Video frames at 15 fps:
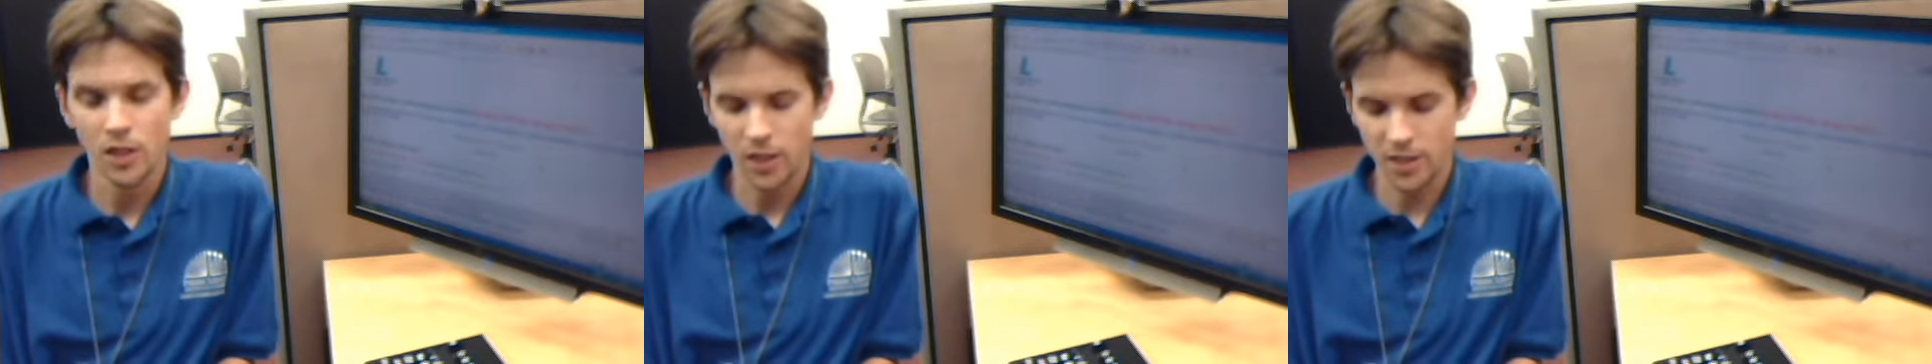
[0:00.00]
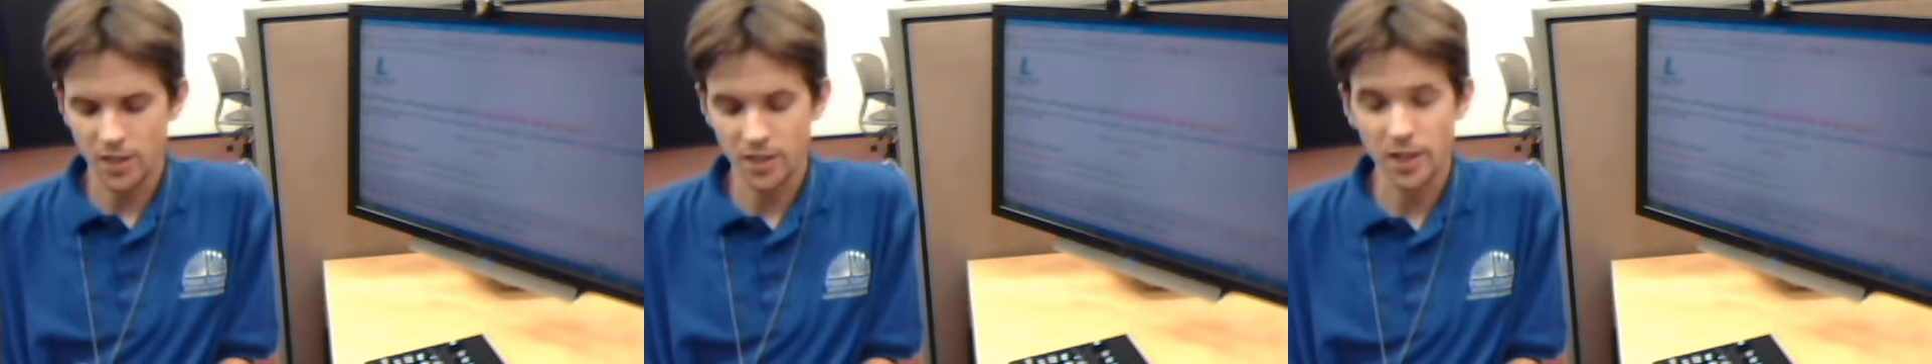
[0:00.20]

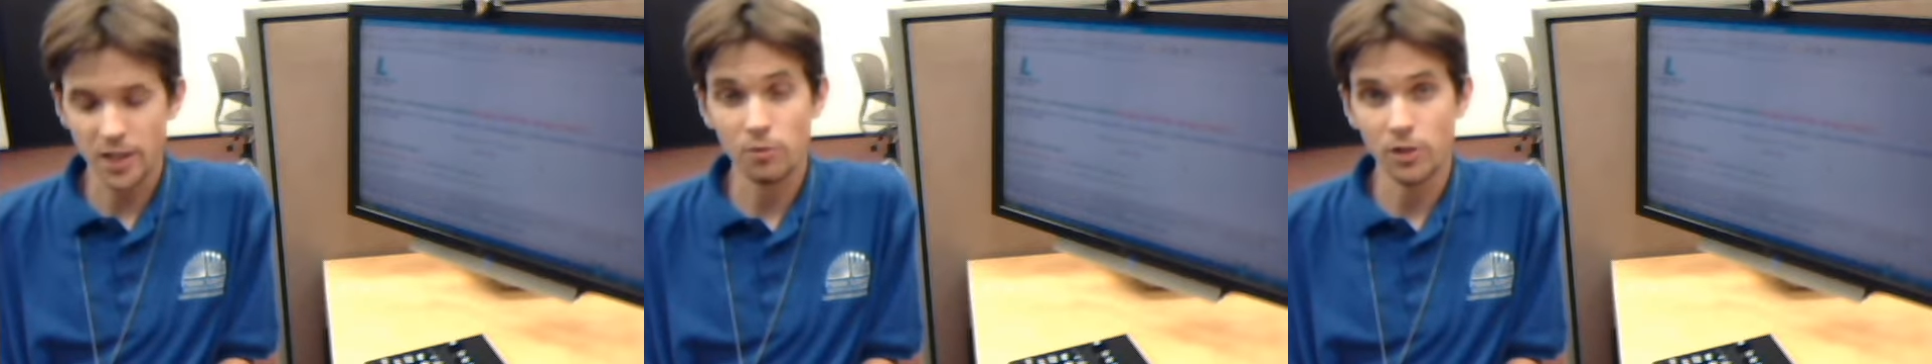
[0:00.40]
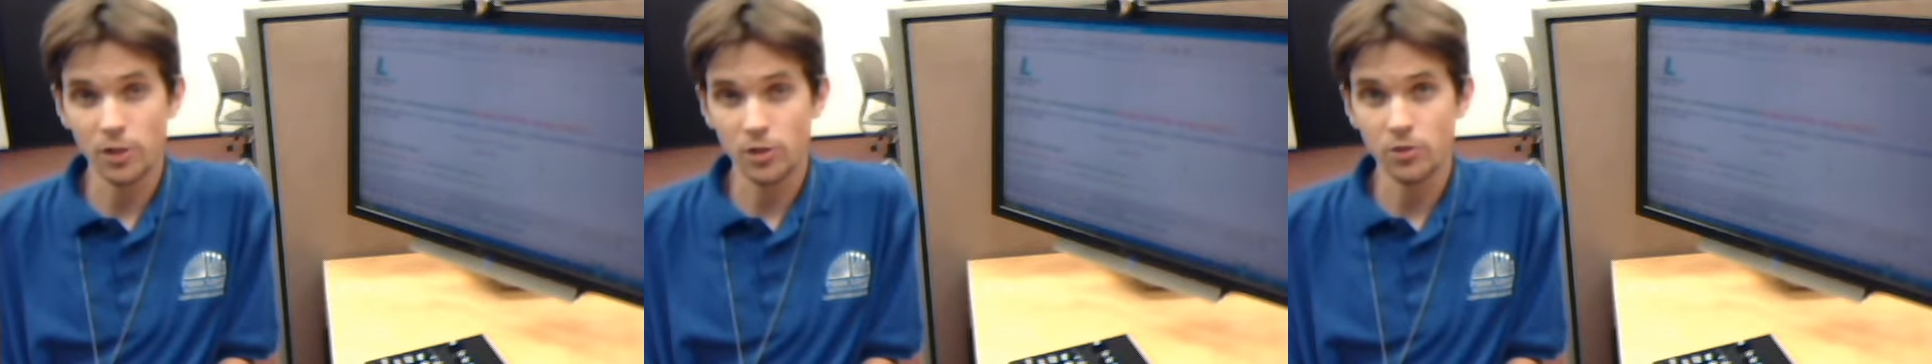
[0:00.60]
And today we're
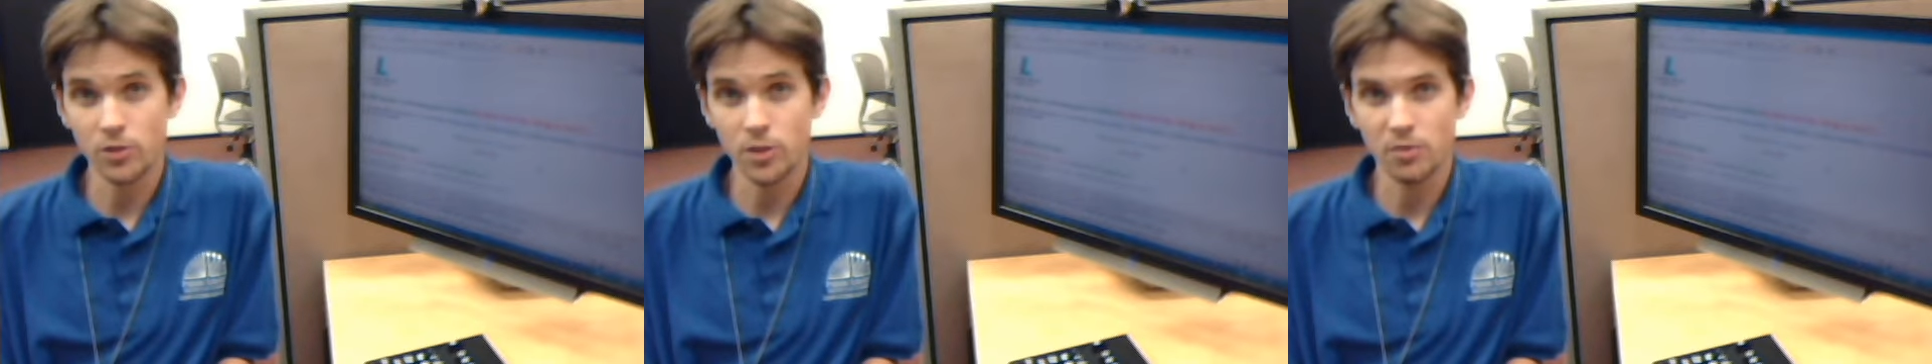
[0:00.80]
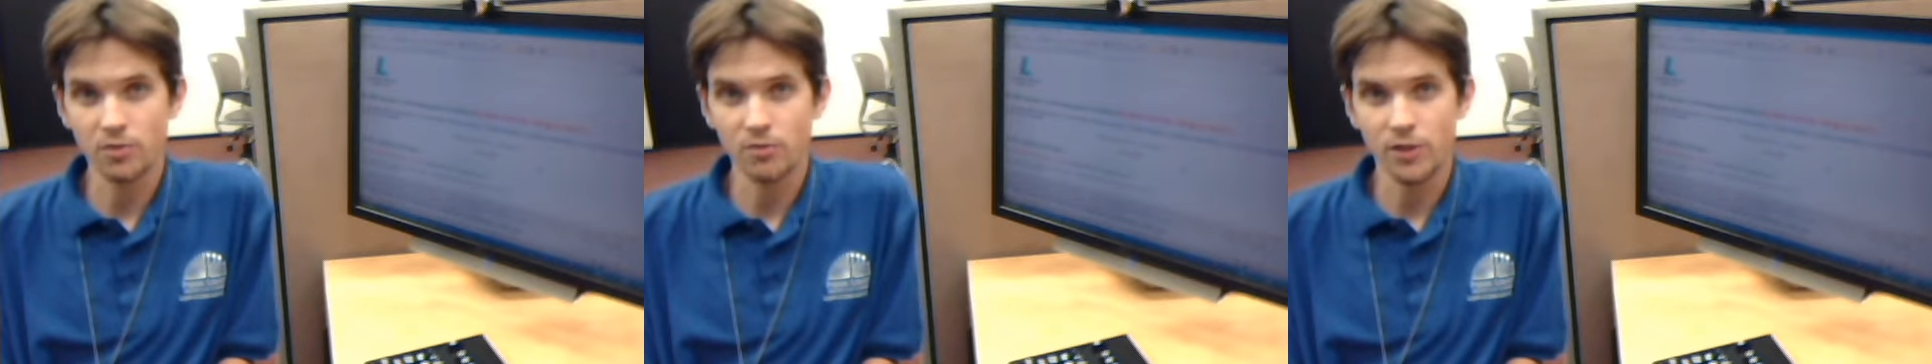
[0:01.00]
going to do
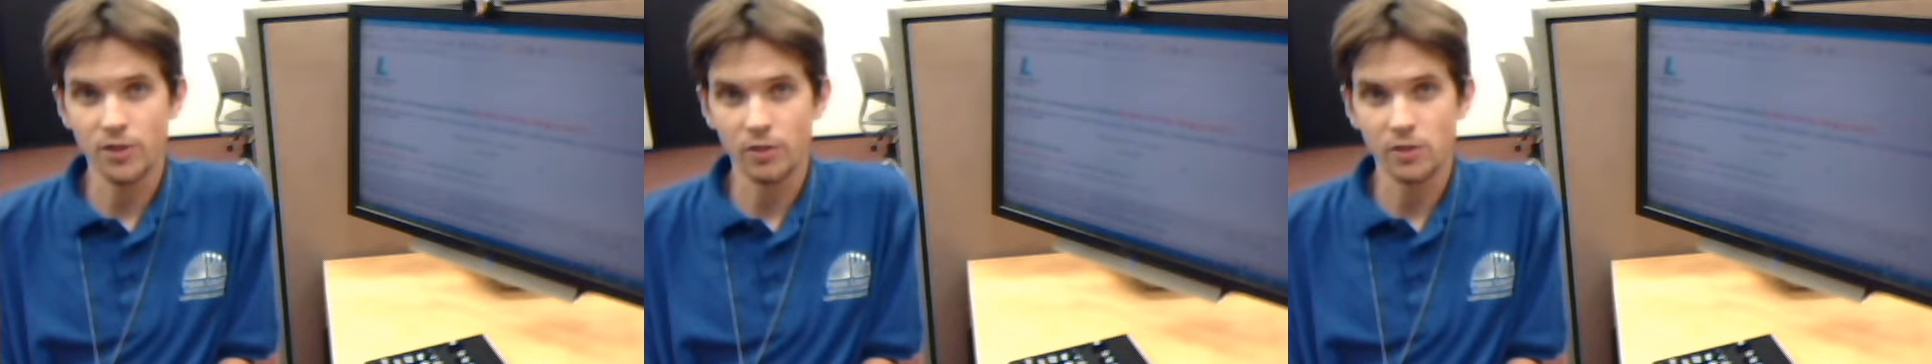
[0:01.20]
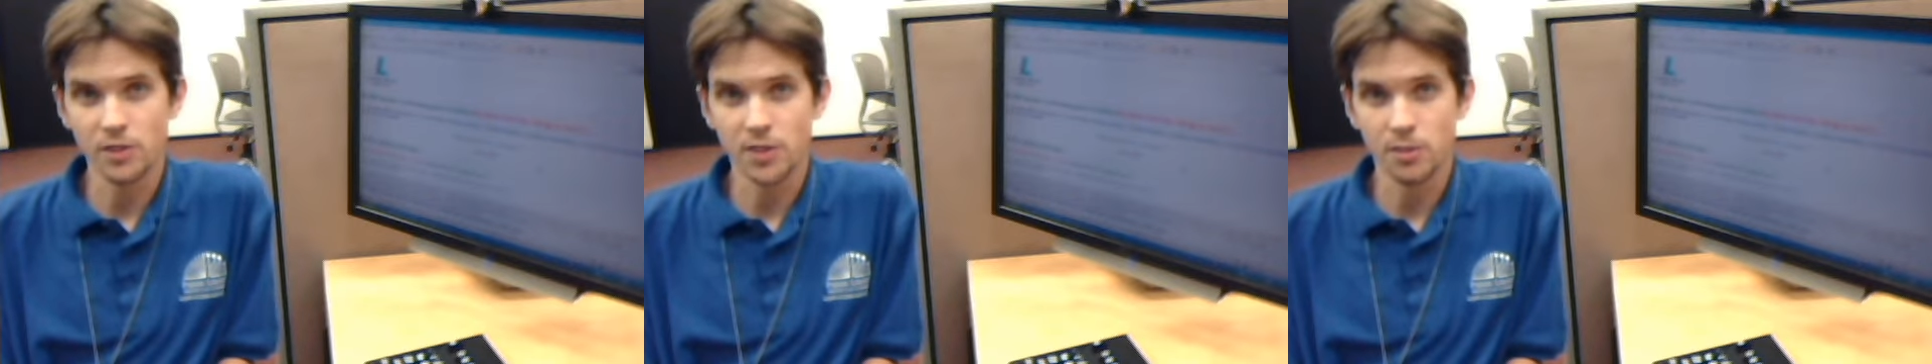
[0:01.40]
something
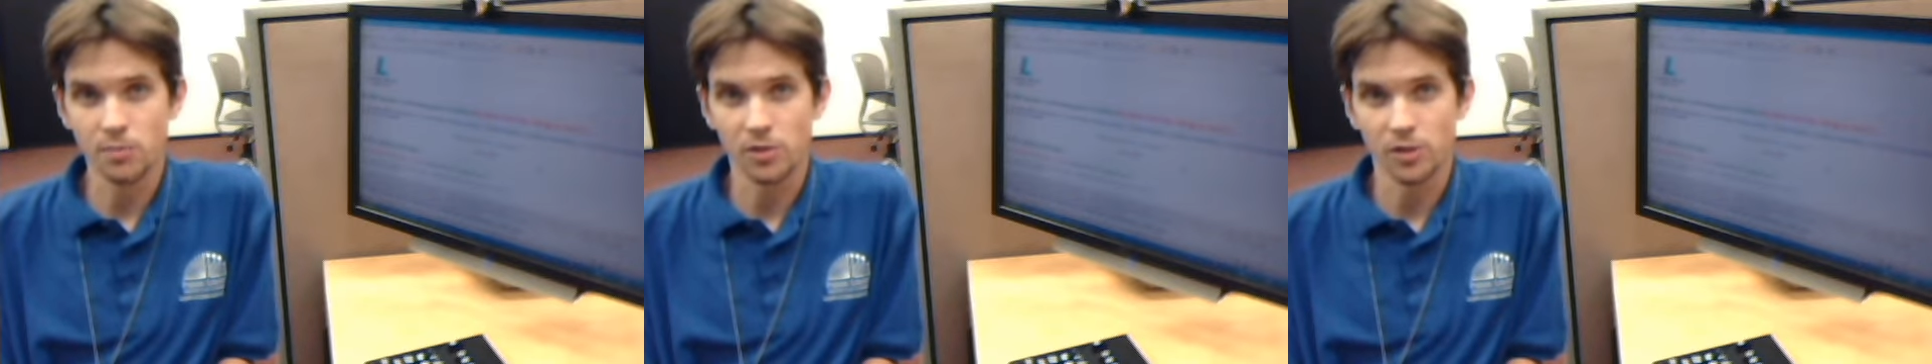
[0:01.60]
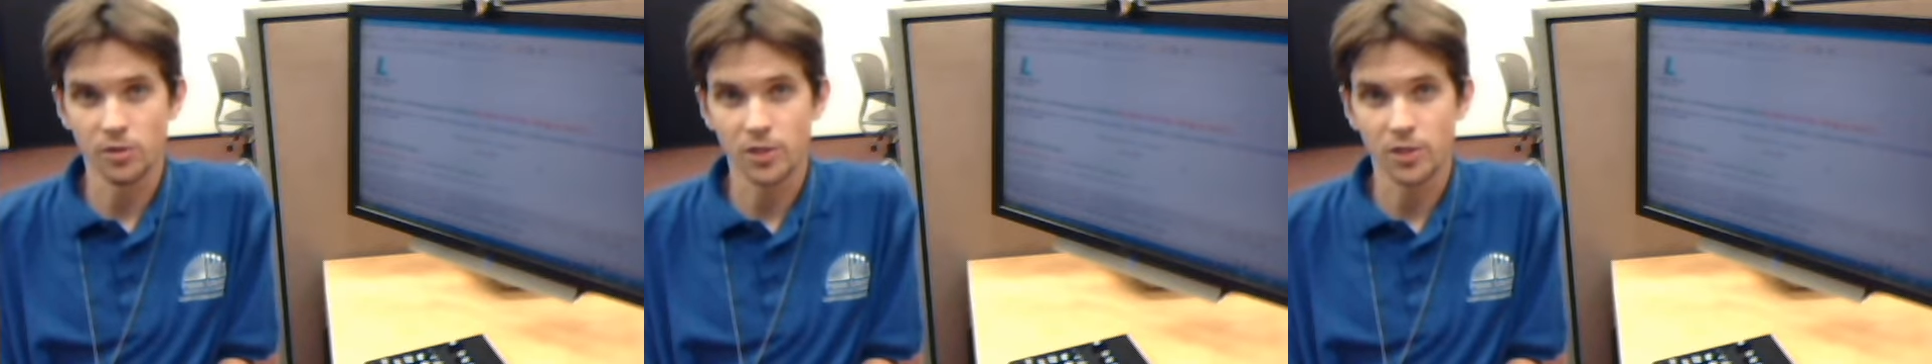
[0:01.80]
very similar